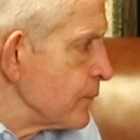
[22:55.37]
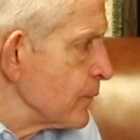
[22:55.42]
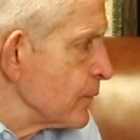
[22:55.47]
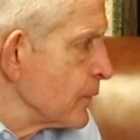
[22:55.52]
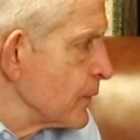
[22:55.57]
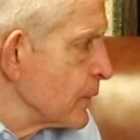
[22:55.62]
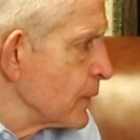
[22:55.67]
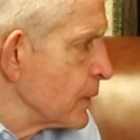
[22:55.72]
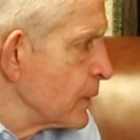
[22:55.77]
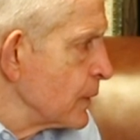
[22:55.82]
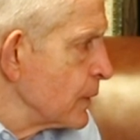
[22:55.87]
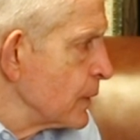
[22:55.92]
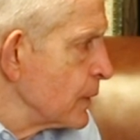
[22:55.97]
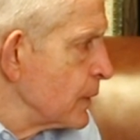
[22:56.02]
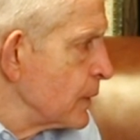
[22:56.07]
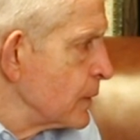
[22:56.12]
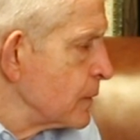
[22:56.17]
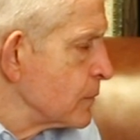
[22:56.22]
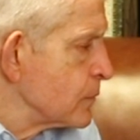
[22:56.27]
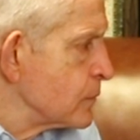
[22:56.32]

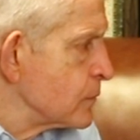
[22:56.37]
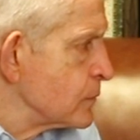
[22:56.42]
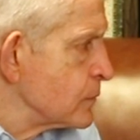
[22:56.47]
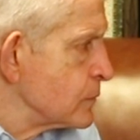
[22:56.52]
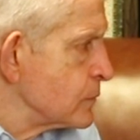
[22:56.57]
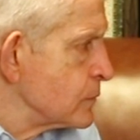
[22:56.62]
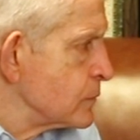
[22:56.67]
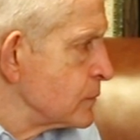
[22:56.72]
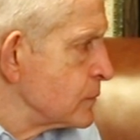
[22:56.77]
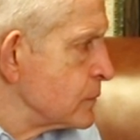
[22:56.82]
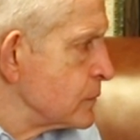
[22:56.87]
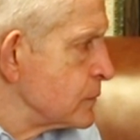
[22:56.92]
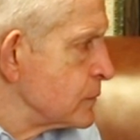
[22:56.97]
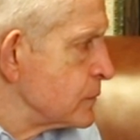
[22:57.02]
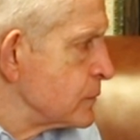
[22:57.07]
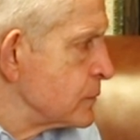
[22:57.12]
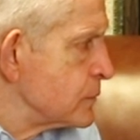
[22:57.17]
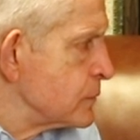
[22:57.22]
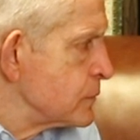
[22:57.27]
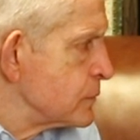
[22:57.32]

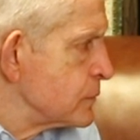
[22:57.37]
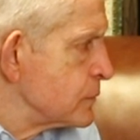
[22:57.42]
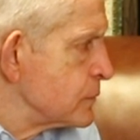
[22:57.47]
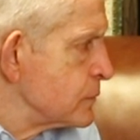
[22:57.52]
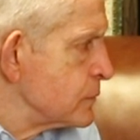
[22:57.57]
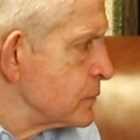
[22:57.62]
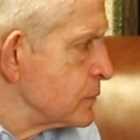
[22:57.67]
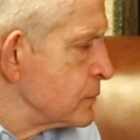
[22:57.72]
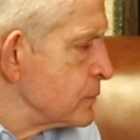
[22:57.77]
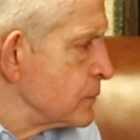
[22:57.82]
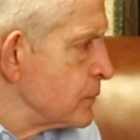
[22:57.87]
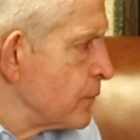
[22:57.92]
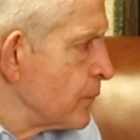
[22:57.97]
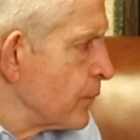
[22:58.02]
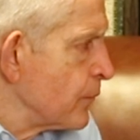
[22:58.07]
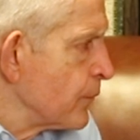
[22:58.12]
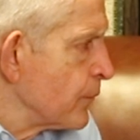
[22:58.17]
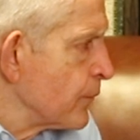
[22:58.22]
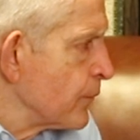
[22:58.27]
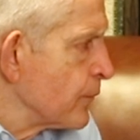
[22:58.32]

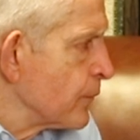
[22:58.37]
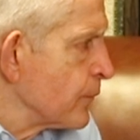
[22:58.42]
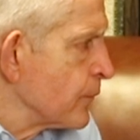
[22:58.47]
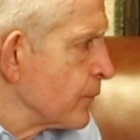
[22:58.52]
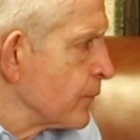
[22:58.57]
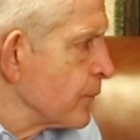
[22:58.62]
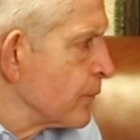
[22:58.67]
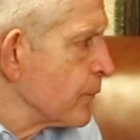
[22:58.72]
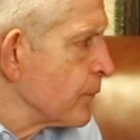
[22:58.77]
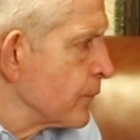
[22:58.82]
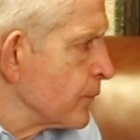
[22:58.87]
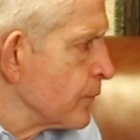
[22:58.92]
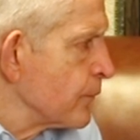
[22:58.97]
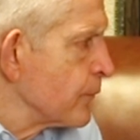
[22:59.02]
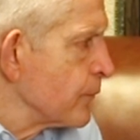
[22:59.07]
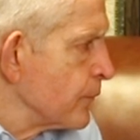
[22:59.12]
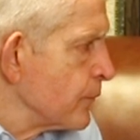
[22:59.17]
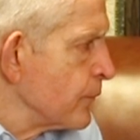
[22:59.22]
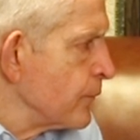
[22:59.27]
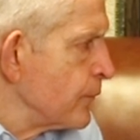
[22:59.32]

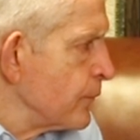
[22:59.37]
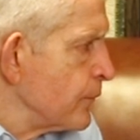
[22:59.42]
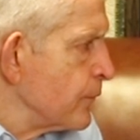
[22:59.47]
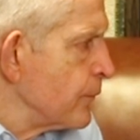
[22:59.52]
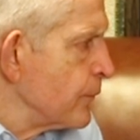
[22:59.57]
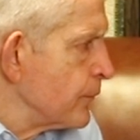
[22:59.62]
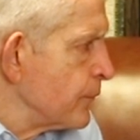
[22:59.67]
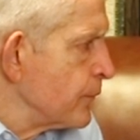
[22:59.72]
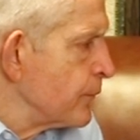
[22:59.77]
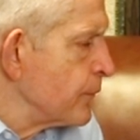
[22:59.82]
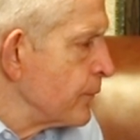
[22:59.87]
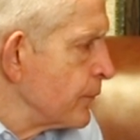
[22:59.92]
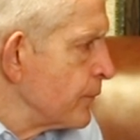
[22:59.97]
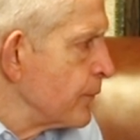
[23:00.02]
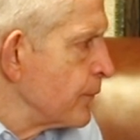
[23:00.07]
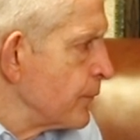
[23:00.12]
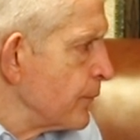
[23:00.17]
[no speech]